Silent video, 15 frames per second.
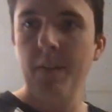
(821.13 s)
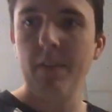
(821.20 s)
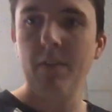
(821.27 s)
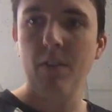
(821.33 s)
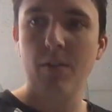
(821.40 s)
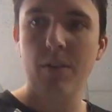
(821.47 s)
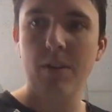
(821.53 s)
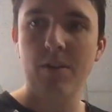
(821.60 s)

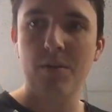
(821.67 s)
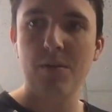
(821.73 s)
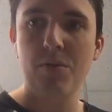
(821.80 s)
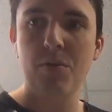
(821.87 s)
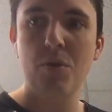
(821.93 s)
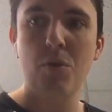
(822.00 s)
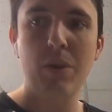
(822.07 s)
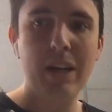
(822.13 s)
If it threads
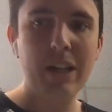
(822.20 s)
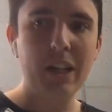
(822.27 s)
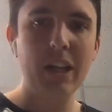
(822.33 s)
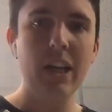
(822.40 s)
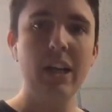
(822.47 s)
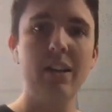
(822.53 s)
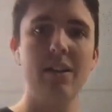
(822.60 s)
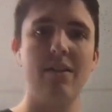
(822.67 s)
too
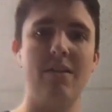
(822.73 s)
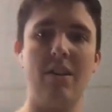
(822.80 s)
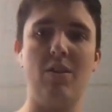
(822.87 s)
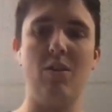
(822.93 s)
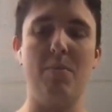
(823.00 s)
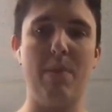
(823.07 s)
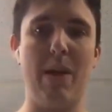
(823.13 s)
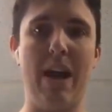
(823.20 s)
quickly, the
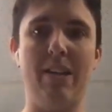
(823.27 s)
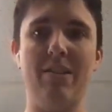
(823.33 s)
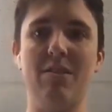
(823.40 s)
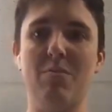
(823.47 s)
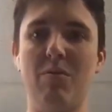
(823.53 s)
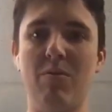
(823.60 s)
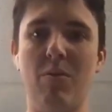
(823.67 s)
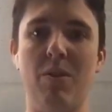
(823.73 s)
signal passes
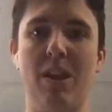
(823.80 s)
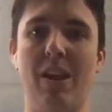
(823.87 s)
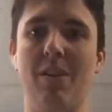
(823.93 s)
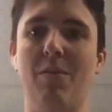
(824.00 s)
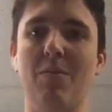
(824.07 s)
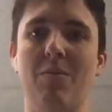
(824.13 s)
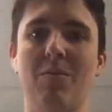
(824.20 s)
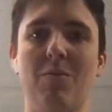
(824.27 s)
before they
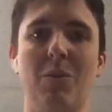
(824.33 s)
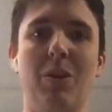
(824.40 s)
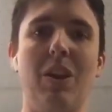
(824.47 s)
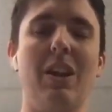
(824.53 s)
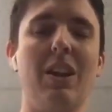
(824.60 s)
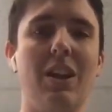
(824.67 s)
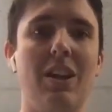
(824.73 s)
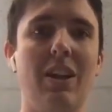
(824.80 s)
can really
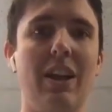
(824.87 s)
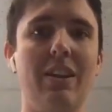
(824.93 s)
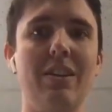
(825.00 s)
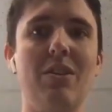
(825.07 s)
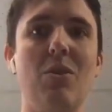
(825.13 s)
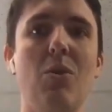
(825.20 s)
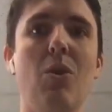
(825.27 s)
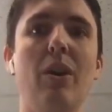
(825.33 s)
collect it,
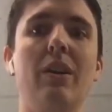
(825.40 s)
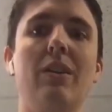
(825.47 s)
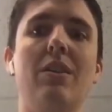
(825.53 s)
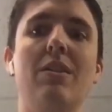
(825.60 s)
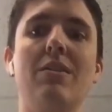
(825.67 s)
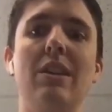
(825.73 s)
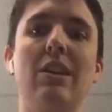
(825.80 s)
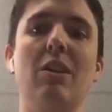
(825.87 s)
or the
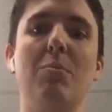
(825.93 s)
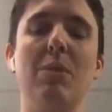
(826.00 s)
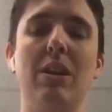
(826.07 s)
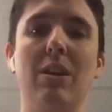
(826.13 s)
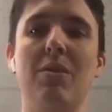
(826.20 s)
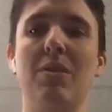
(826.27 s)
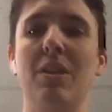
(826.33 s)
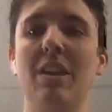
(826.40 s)
signal
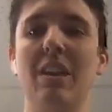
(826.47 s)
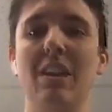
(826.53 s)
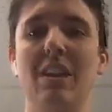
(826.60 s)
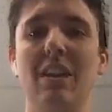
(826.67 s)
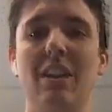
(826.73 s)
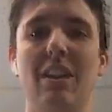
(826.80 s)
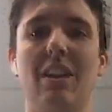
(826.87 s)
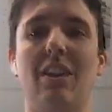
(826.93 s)
becomes
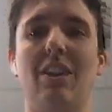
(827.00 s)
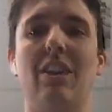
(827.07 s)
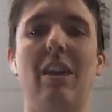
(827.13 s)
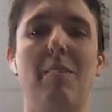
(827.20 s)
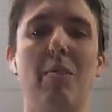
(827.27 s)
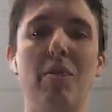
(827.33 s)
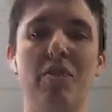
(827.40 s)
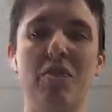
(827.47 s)

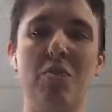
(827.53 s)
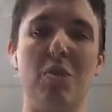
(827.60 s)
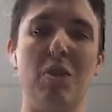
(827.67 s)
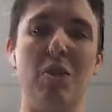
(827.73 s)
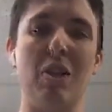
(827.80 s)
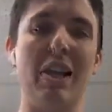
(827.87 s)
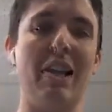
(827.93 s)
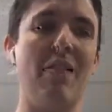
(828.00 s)
coupled to
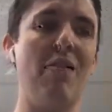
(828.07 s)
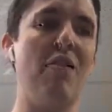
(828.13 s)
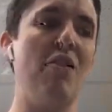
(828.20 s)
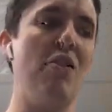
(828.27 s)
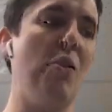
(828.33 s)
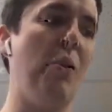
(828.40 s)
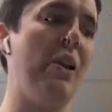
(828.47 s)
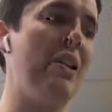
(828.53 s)
like the
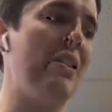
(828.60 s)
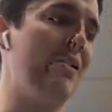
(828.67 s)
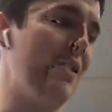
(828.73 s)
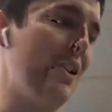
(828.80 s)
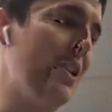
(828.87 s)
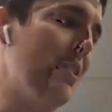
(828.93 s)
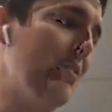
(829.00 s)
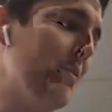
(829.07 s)
noise
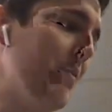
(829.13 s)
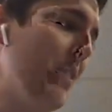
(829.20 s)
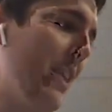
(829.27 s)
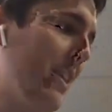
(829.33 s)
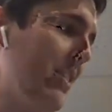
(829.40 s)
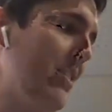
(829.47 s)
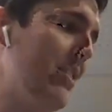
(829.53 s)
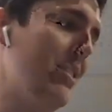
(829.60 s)
of like
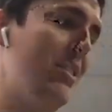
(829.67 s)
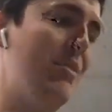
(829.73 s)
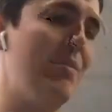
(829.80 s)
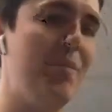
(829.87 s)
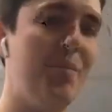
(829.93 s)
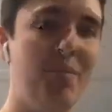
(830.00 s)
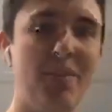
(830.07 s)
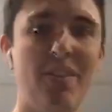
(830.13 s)
the
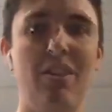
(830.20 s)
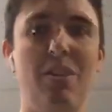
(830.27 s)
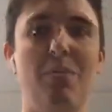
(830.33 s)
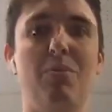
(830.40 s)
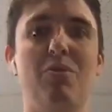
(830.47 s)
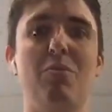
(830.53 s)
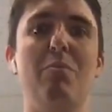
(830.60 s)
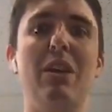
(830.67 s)

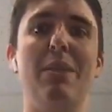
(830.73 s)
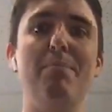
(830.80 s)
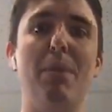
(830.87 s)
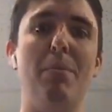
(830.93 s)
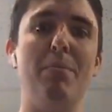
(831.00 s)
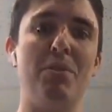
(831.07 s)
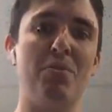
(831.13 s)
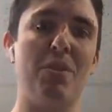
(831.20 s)
sequencer being
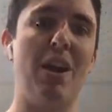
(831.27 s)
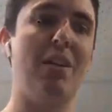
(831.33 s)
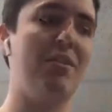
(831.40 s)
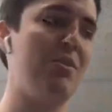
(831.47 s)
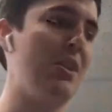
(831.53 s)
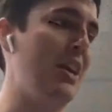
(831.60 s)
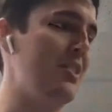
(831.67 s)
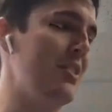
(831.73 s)
bumped around.
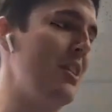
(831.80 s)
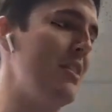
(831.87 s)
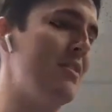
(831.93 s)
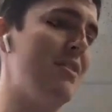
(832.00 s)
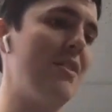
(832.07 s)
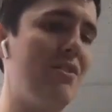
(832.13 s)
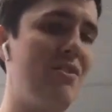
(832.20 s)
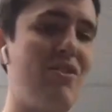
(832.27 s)
So it actually needs
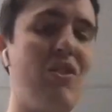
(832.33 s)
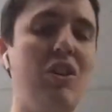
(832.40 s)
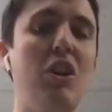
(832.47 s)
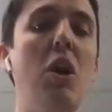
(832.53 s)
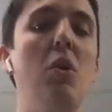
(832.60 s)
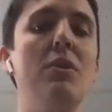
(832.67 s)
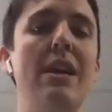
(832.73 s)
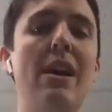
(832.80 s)
to
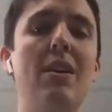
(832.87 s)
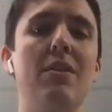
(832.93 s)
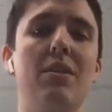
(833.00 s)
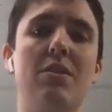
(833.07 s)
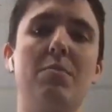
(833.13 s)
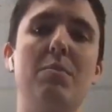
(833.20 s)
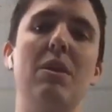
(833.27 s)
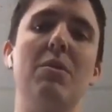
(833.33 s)
slow down the
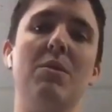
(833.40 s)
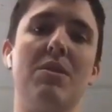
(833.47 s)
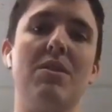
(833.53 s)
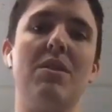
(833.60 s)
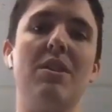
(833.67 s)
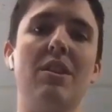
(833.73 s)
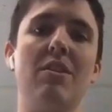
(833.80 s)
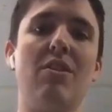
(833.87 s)
speed at which the
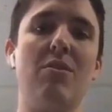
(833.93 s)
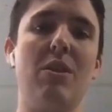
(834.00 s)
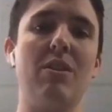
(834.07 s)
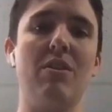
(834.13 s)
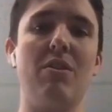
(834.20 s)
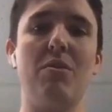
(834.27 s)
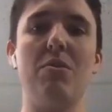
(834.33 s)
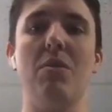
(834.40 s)
DNA threads
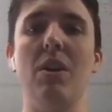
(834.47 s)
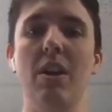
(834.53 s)
through.